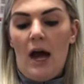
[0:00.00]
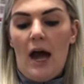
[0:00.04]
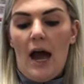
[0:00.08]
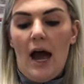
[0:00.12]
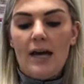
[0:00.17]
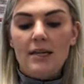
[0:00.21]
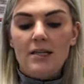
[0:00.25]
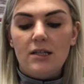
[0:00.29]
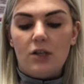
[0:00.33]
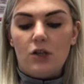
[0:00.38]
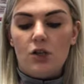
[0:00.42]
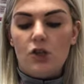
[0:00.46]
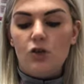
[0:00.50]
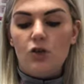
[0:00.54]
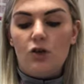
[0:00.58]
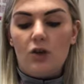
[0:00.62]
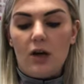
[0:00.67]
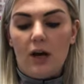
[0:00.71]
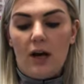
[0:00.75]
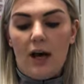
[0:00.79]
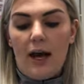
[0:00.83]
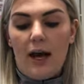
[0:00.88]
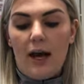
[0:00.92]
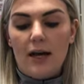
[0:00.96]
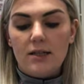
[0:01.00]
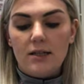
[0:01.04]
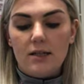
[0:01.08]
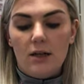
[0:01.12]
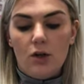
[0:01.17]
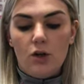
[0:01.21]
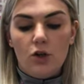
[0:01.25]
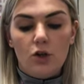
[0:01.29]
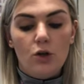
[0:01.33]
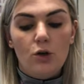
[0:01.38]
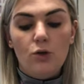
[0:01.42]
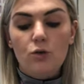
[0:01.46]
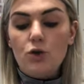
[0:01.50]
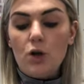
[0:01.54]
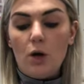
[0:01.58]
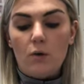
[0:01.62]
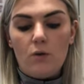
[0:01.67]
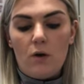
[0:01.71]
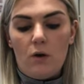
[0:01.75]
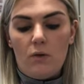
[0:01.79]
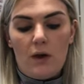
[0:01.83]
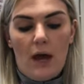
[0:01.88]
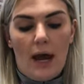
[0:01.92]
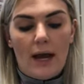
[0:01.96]
Eska shook her head. You
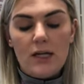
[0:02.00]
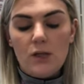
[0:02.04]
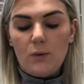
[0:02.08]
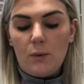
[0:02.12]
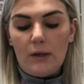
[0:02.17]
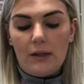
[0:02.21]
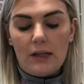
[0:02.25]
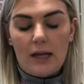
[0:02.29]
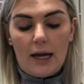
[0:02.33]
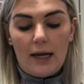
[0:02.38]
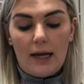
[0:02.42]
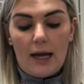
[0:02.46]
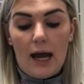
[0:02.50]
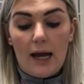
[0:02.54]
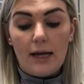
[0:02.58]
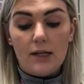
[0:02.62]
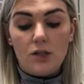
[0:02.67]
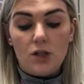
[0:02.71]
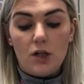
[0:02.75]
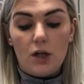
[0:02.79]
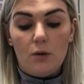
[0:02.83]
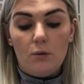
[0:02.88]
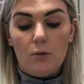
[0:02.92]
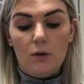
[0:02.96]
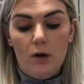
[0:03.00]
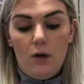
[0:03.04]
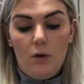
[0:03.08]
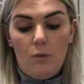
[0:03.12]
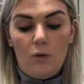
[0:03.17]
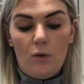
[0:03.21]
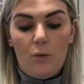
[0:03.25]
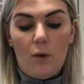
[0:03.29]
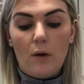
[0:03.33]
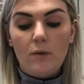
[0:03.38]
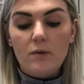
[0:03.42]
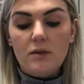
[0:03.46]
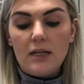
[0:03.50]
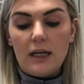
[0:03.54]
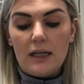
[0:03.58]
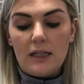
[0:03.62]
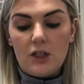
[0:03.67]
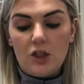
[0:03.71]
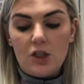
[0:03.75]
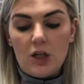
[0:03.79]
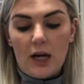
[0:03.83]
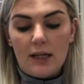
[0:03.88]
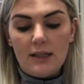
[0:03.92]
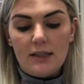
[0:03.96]
don't know the Ice Queen like I do. We won't stand
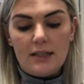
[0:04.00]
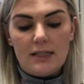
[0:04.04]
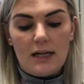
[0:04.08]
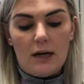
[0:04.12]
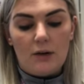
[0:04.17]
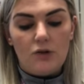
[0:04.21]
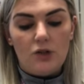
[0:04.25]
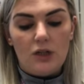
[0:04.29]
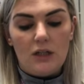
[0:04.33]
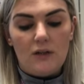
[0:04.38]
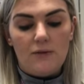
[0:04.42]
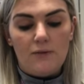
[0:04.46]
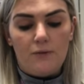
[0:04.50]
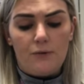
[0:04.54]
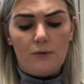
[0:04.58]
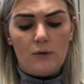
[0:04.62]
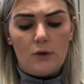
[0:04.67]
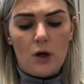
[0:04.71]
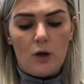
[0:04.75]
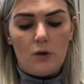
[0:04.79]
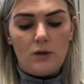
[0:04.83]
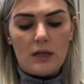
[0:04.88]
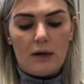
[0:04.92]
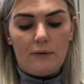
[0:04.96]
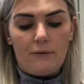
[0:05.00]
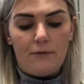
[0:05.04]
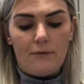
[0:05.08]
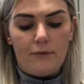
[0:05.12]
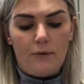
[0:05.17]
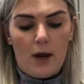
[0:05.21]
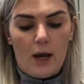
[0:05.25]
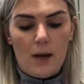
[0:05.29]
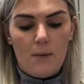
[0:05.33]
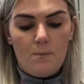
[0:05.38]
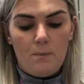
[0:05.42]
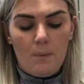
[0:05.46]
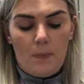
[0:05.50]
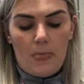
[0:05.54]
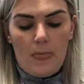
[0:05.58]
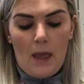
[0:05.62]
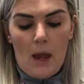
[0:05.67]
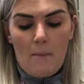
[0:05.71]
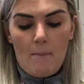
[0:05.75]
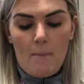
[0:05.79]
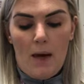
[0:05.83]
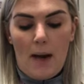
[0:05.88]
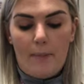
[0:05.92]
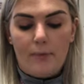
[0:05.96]
a chance now she knows I'm free.
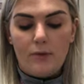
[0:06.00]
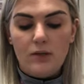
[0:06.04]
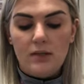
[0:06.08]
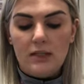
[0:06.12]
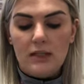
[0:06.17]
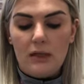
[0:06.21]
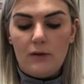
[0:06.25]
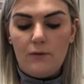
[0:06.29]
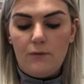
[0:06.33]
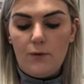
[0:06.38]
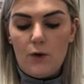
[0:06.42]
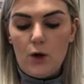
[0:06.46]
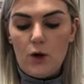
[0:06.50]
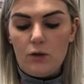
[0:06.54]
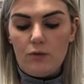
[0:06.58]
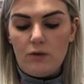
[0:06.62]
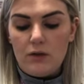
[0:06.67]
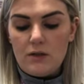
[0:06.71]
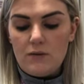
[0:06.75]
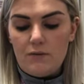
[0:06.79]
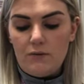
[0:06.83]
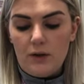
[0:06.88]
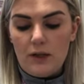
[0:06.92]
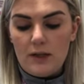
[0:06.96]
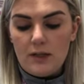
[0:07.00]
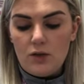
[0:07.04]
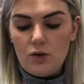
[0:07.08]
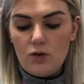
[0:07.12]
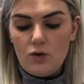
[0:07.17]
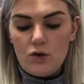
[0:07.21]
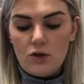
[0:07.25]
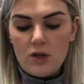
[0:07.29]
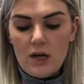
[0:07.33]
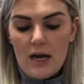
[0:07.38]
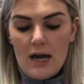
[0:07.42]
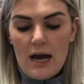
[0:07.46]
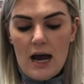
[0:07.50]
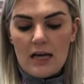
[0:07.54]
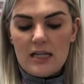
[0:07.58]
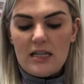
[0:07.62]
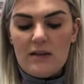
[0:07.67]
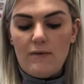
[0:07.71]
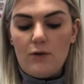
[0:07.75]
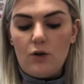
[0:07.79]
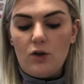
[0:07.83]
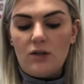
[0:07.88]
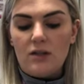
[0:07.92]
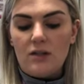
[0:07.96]
Pebble slid further into Flint's hood, as
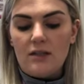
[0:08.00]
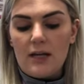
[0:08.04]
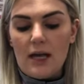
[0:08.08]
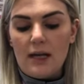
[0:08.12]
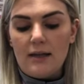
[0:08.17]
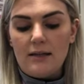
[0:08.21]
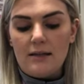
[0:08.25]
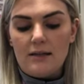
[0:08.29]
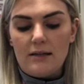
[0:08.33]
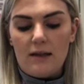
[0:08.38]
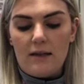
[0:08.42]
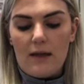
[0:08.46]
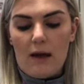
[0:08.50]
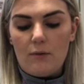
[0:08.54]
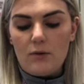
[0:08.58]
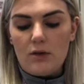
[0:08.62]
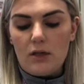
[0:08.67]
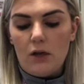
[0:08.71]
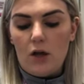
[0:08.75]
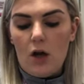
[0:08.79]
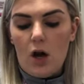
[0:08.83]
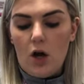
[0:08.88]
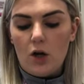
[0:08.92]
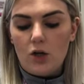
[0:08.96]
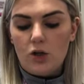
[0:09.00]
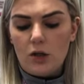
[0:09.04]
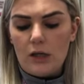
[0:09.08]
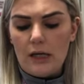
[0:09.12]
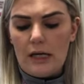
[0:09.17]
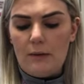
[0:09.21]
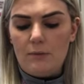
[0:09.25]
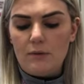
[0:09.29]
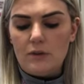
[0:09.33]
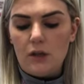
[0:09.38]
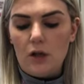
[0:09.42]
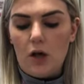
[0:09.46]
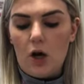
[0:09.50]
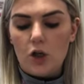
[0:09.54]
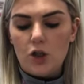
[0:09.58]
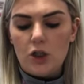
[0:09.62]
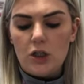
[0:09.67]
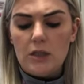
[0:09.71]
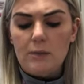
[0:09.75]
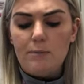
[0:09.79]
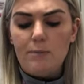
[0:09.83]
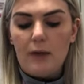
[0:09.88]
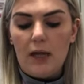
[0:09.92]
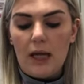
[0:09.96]
if he could sense that there was large, he was
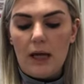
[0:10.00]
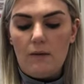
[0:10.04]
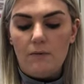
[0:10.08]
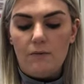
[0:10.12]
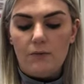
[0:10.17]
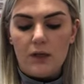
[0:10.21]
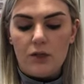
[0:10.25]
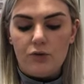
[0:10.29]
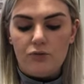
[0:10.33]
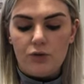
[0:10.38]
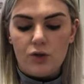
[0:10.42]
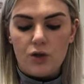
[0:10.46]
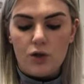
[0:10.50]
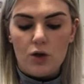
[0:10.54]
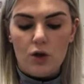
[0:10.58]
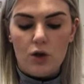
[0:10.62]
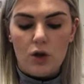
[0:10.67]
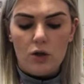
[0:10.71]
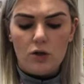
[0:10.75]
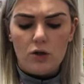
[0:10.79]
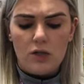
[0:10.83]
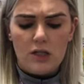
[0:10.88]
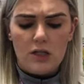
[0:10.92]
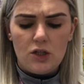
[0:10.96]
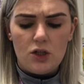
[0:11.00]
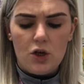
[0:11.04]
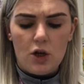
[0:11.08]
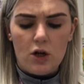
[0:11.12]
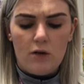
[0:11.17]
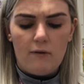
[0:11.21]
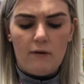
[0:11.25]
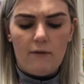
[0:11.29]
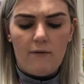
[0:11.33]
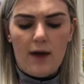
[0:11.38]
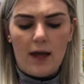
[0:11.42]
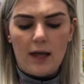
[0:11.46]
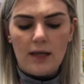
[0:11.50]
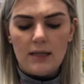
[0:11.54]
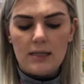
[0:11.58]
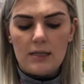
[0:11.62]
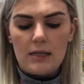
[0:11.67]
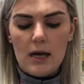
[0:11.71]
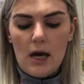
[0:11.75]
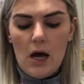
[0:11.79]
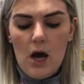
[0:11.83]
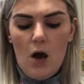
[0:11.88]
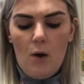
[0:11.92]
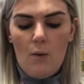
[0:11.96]
largely to blame for this, return, this turn of
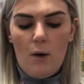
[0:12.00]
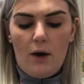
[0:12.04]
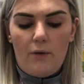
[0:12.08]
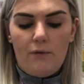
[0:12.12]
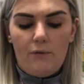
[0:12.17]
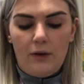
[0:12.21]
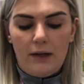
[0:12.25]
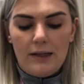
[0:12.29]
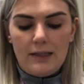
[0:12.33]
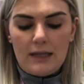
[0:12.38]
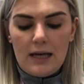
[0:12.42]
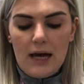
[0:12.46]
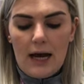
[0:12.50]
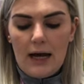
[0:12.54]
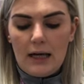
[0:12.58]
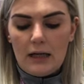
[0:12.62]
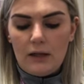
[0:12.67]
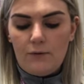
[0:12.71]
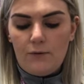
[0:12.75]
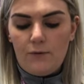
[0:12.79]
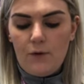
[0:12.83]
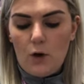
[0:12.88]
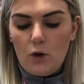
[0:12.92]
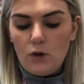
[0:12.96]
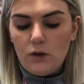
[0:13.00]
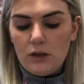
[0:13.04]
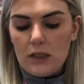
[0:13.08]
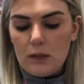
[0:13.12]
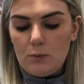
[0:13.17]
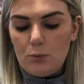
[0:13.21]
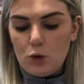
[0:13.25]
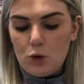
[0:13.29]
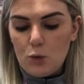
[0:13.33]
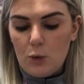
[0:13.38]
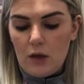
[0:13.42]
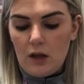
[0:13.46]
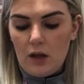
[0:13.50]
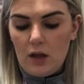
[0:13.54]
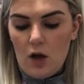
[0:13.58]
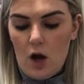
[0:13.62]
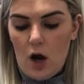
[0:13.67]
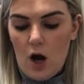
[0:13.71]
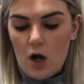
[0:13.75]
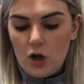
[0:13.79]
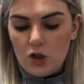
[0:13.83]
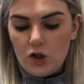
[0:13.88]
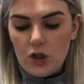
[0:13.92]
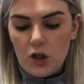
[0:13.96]
events, while Flint's eyes faltered between the
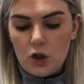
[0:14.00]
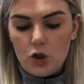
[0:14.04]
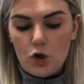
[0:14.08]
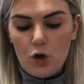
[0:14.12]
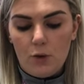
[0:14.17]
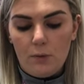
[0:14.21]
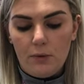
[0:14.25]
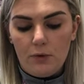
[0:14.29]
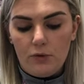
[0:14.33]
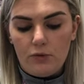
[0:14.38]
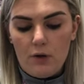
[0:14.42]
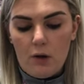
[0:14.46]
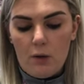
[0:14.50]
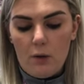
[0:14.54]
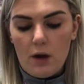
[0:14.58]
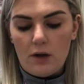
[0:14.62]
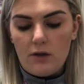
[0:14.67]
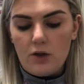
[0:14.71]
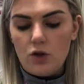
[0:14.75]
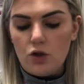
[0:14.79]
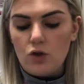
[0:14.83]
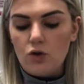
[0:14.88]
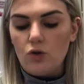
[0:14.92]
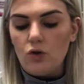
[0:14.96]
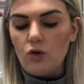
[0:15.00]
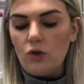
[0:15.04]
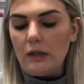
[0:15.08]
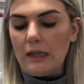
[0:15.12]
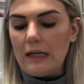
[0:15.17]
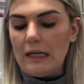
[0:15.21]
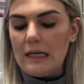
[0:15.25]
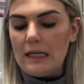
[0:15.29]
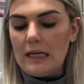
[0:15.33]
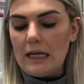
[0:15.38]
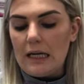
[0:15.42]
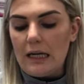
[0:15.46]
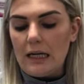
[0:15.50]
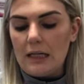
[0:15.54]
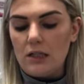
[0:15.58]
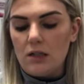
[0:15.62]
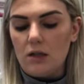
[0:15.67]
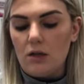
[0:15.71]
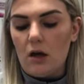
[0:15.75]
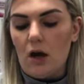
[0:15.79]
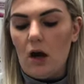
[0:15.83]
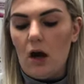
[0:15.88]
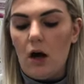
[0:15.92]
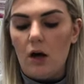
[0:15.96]
arch he had come through and the door leading
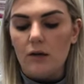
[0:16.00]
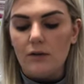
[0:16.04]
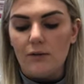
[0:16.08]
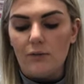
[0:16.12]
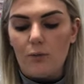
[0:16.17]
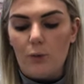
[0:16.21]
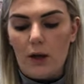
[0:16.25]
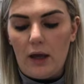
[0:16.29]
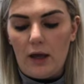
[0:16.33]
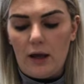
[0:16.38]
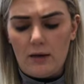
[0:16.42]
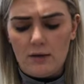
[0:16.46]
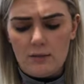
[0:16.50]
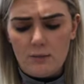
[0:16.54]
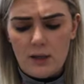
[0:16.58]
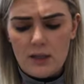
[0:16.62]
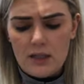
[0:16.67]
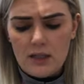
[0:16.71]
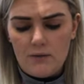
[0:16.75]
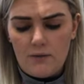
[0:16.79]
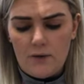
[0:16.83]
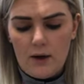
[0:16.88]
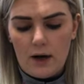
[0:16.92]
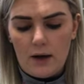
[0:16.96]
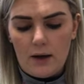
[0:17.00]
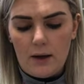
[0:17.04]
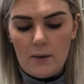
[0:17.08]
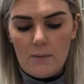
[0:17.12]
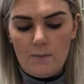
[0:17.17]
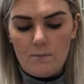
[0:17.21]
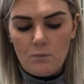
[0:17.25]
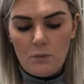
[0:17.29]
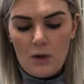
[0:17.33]
into the heart of Winterfang.